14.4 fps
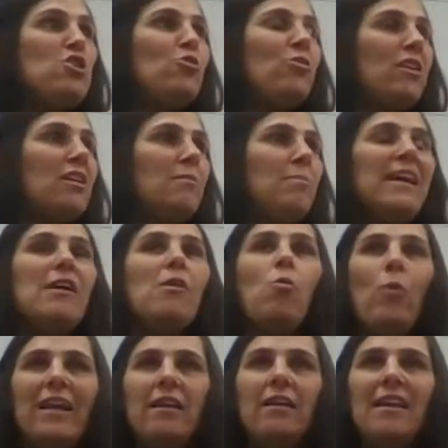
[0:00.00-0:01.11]
Then you
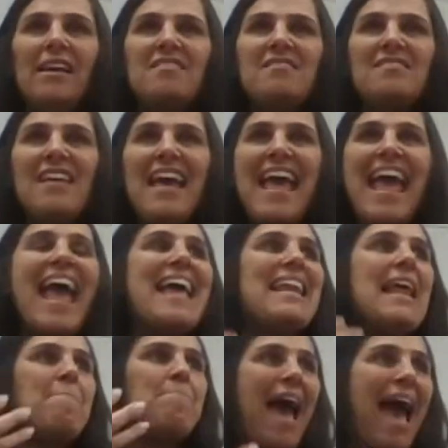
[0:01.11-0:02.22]
could be a witness
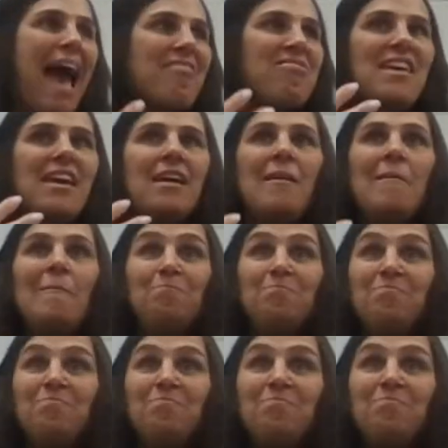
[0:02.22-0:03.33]
and
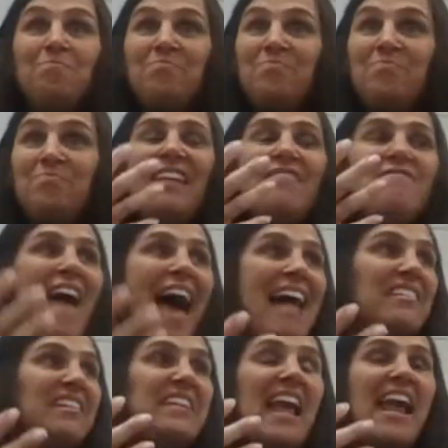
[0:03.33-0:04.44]
empathic
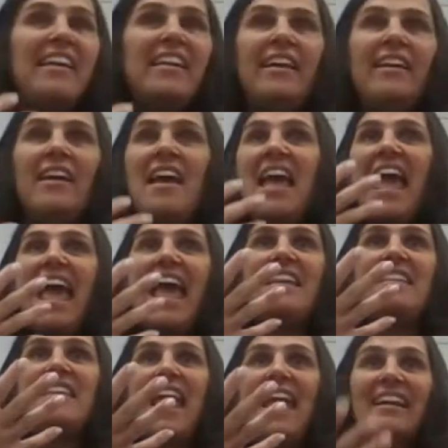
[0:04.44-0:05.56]
and
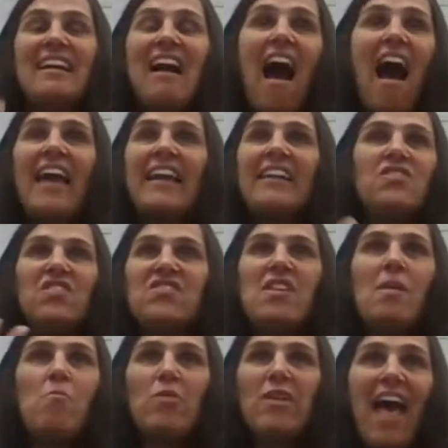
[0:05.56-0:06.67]
validating and
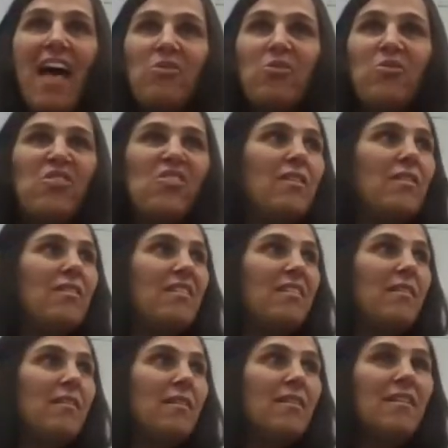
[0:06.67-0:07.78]
kind to someone
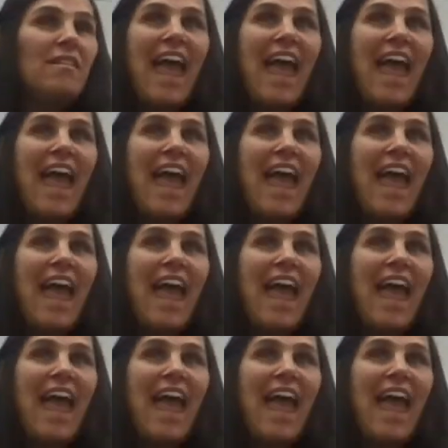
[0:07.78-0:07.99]
else.